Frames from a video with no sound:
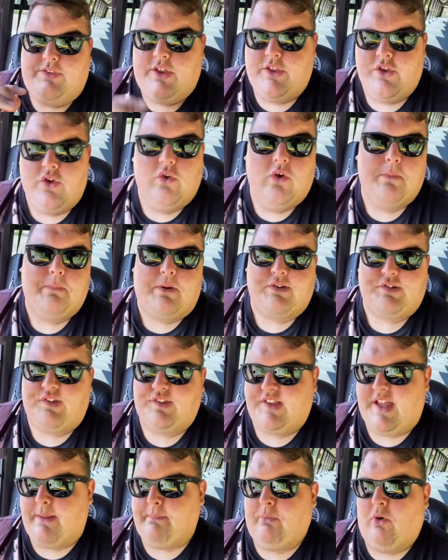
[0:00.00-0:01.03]
newer
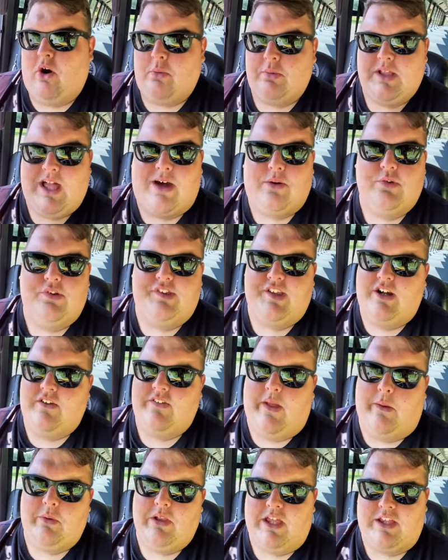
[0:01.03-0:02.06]
buses they bought when I was there,
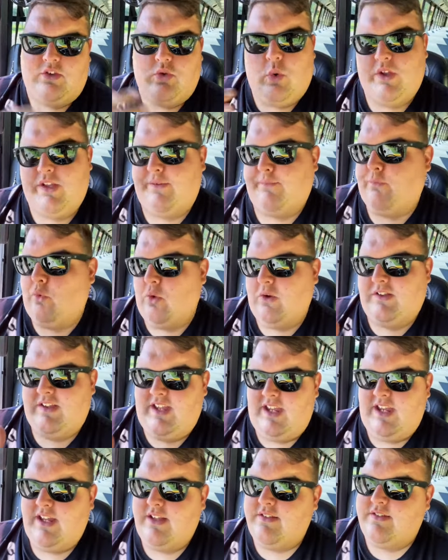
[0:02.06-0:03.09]
they were like
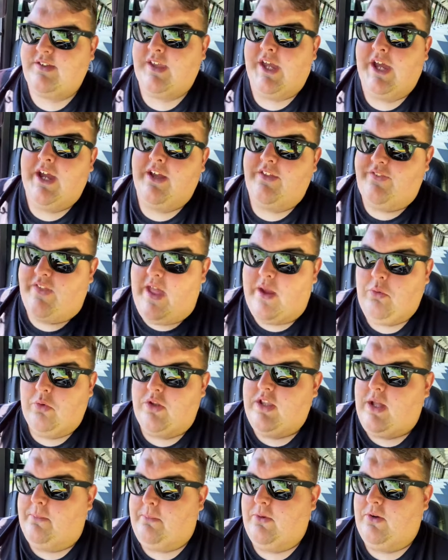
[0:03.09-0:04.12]
2014s. They were
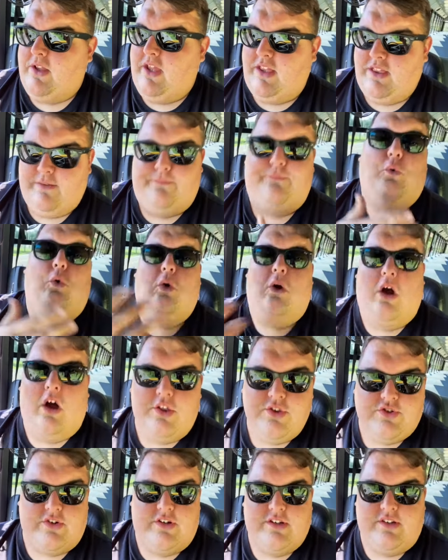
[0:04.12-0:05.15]
numbered in the 400s,